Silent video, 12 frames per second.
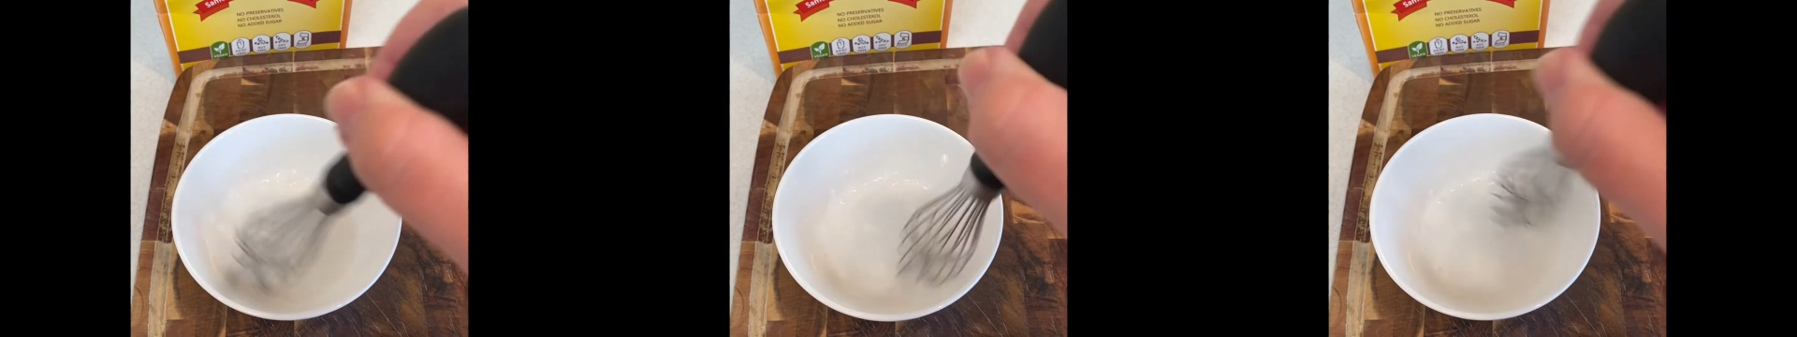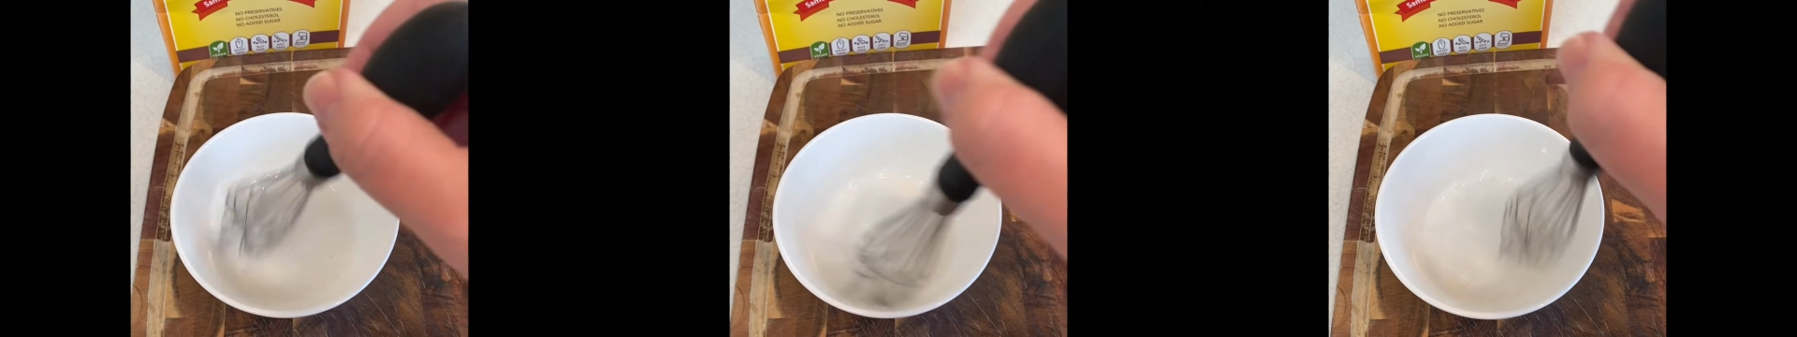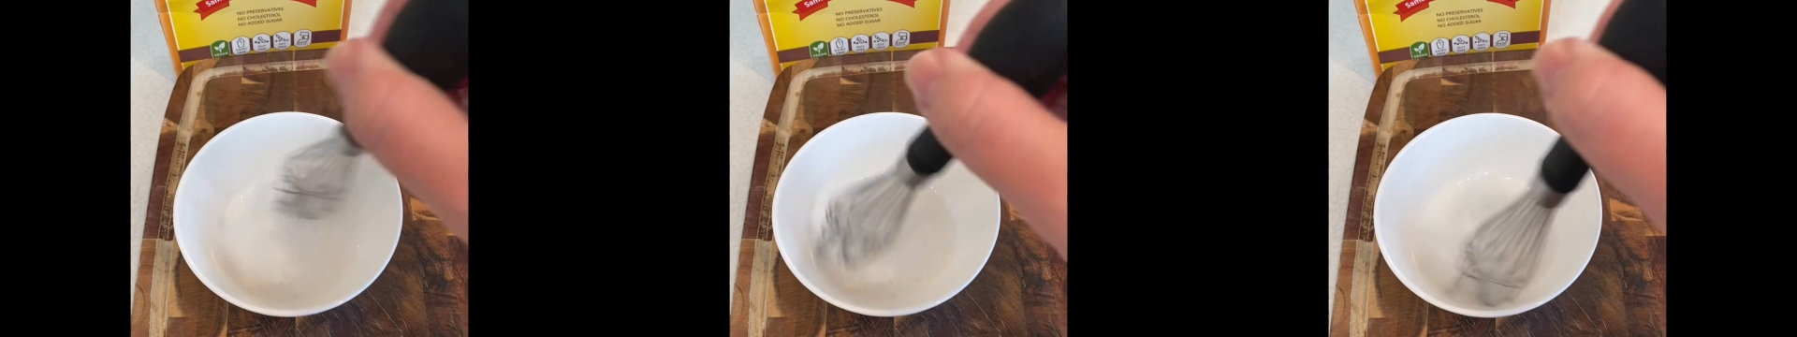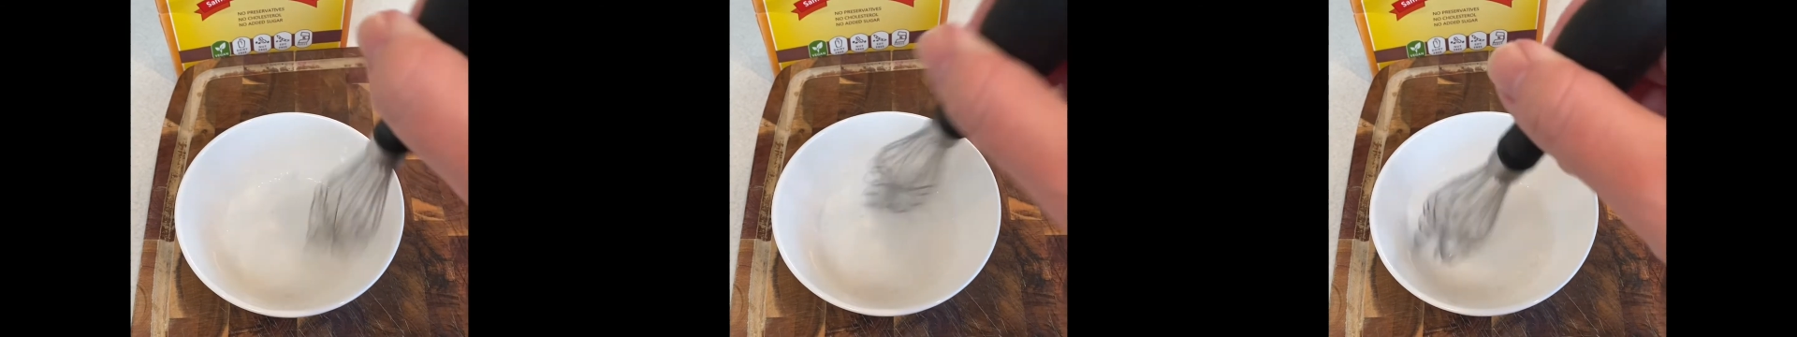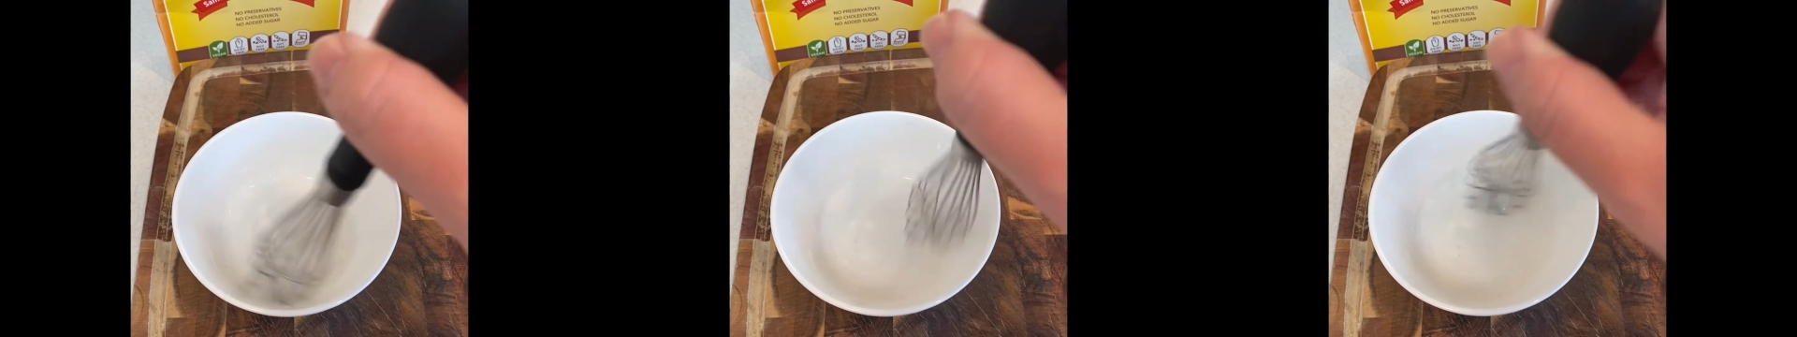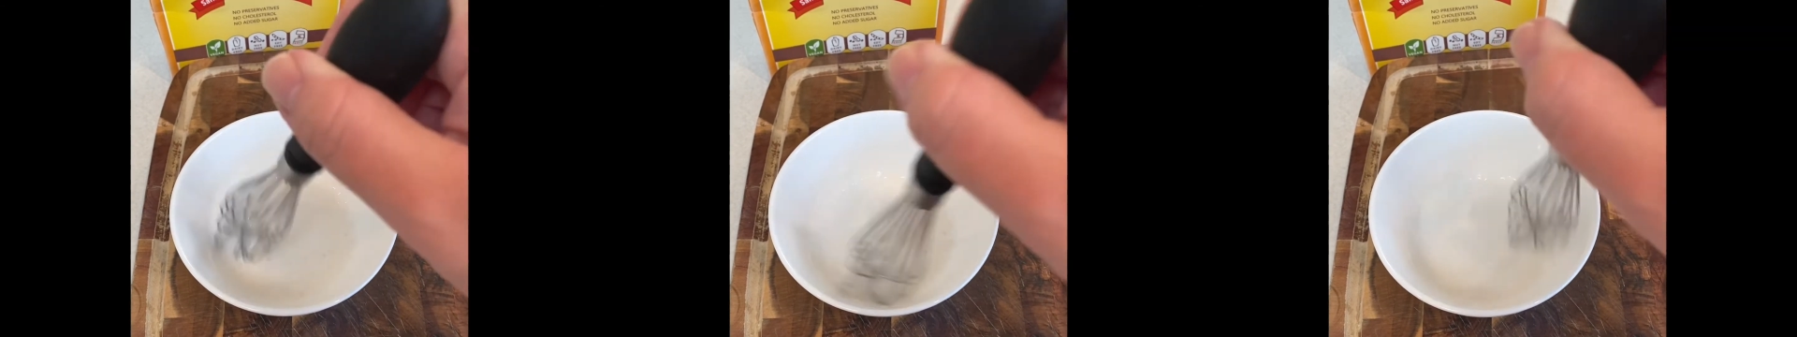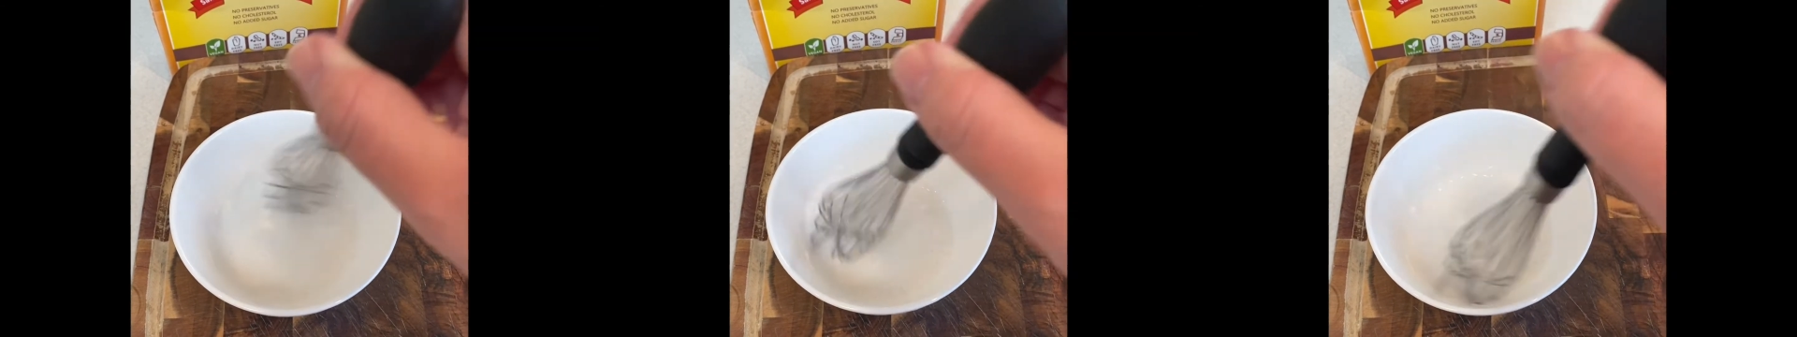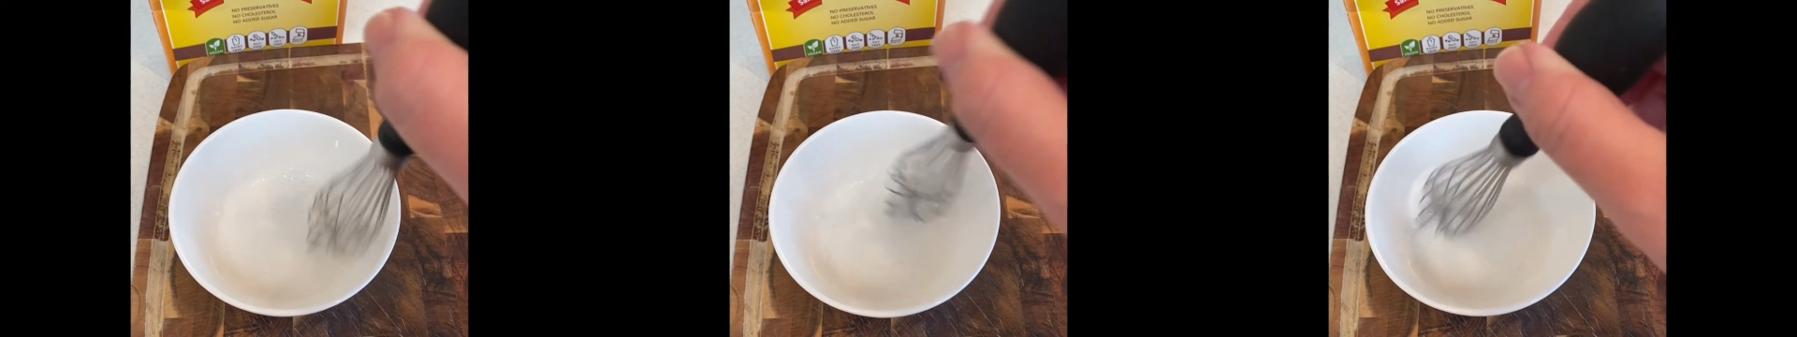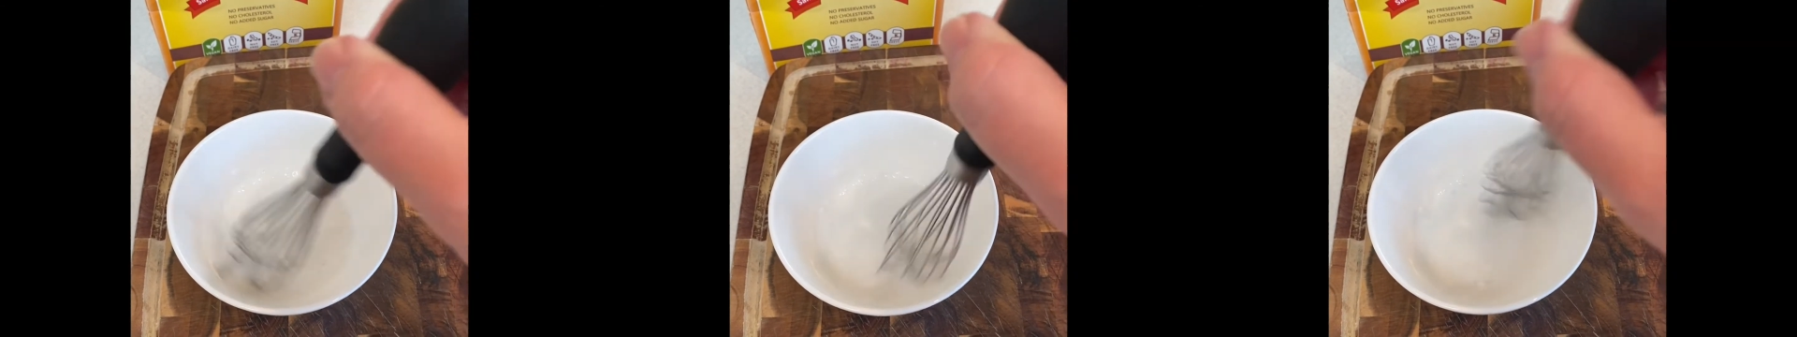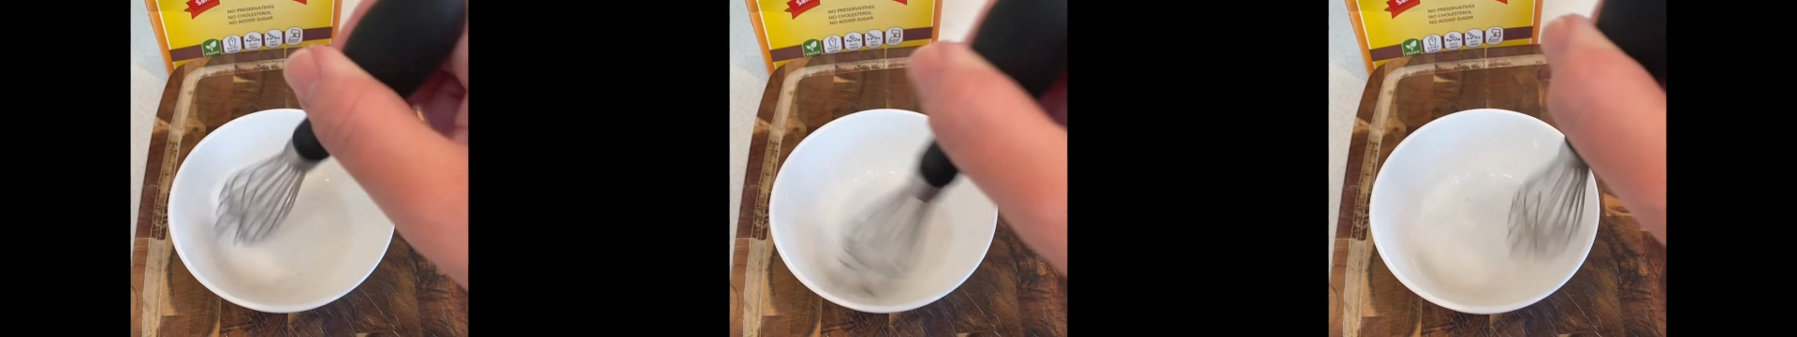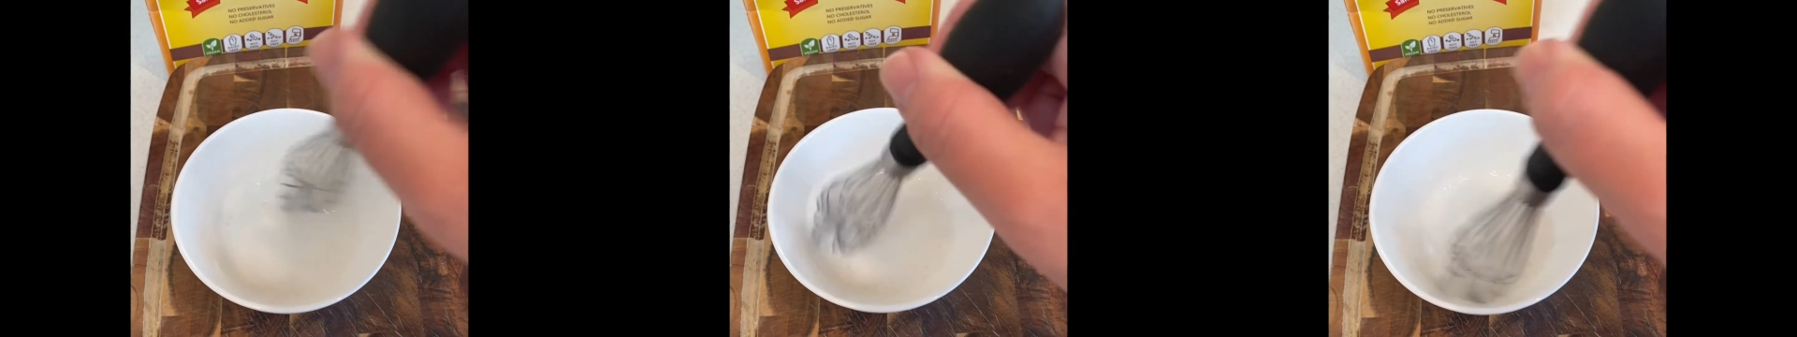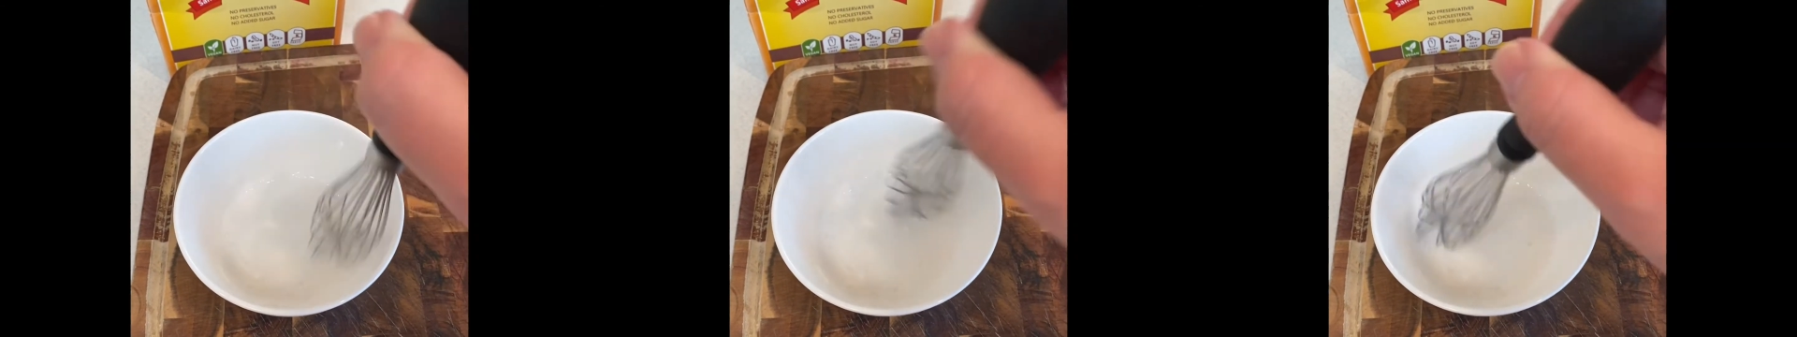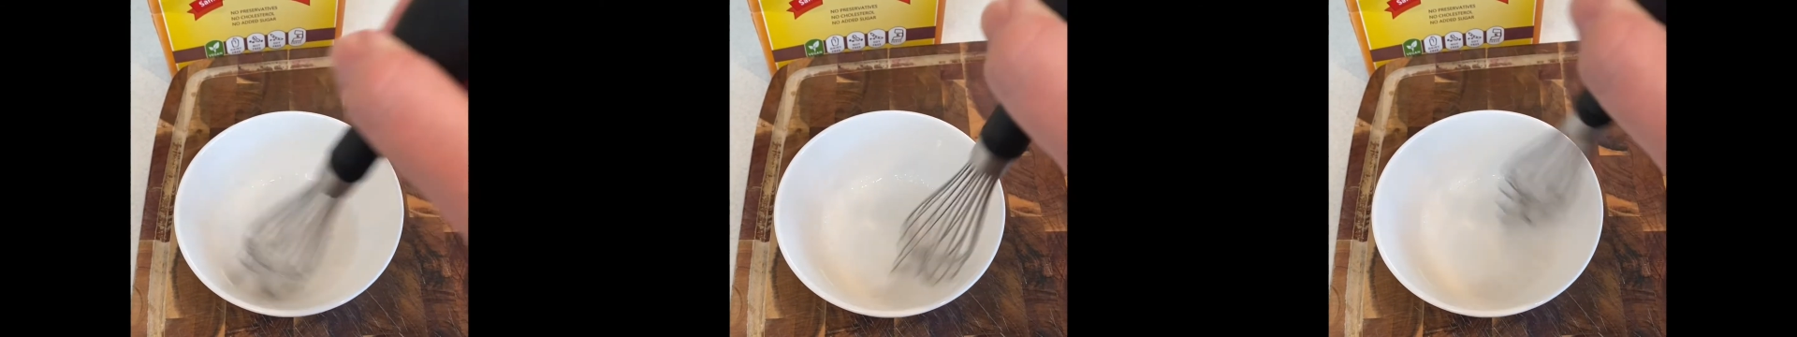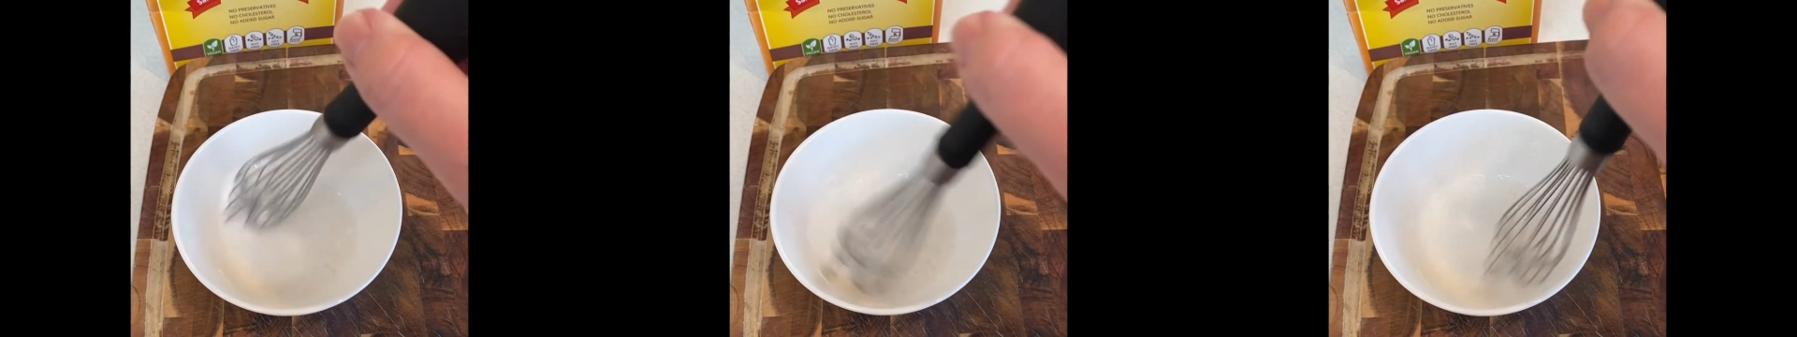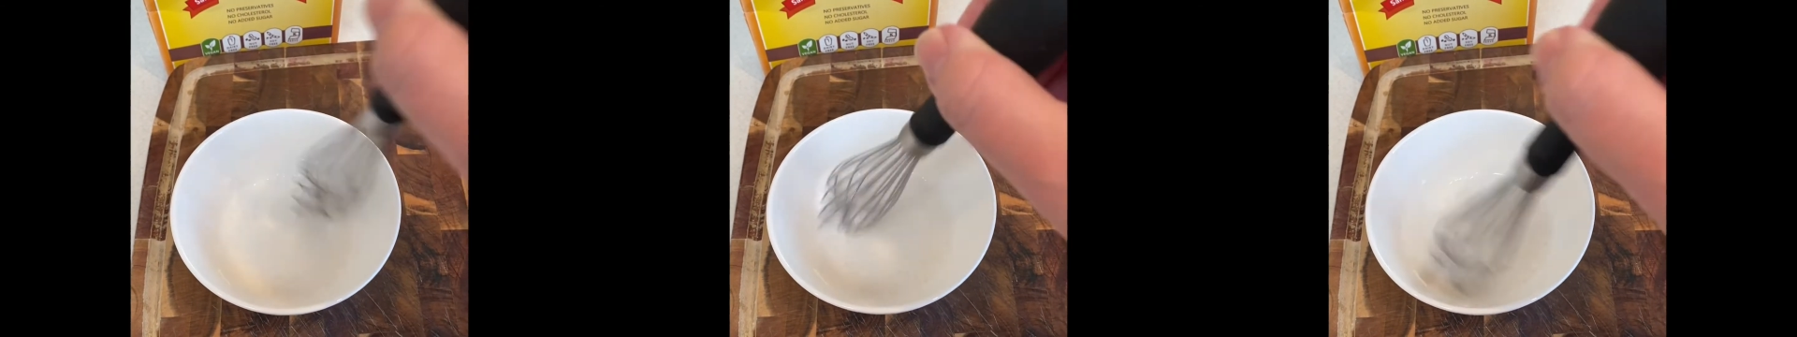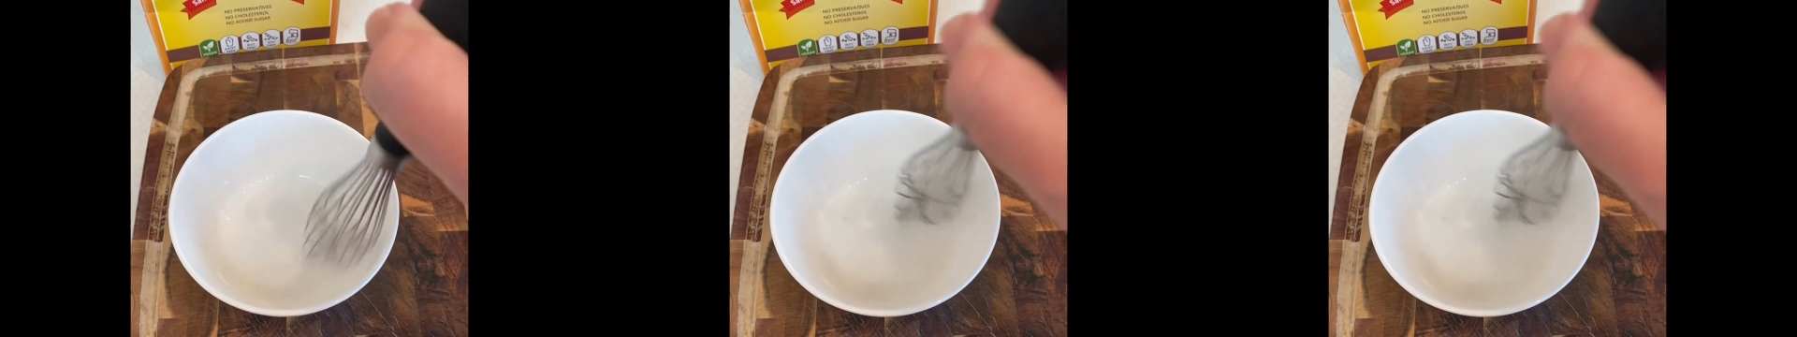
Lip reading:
No face is visible, so there are no lips to read.